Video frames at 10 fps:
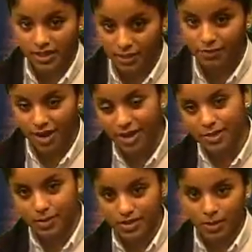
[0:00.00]
Lady
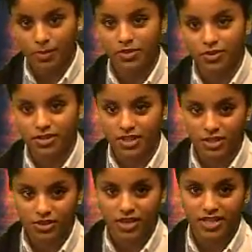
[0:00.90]
Friars will celebrate their
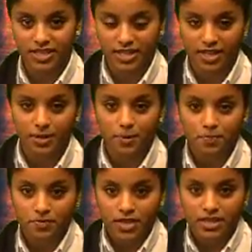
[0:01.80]
senior night tonight.
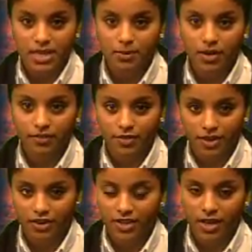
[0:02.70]
Tip-off for
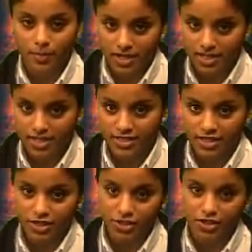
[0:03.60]
their game is at
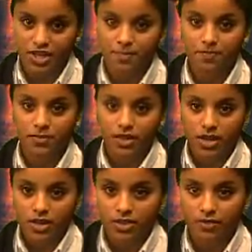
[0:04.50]
6.30.
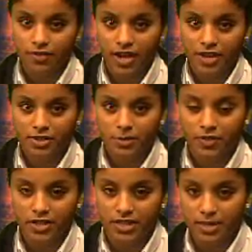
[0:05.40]
The Friars
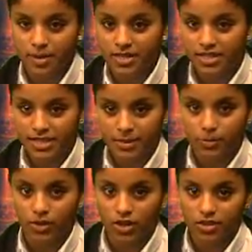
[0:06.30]
varsity men's team
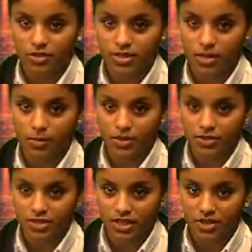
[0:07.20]
will also celebrate
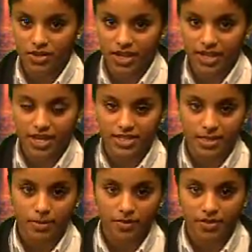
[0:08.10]
their senior night and
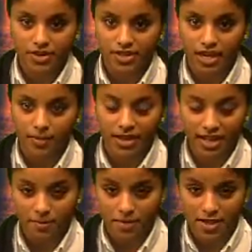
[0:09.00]
tip off their game at
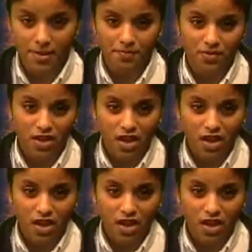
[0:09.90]
8 p.m.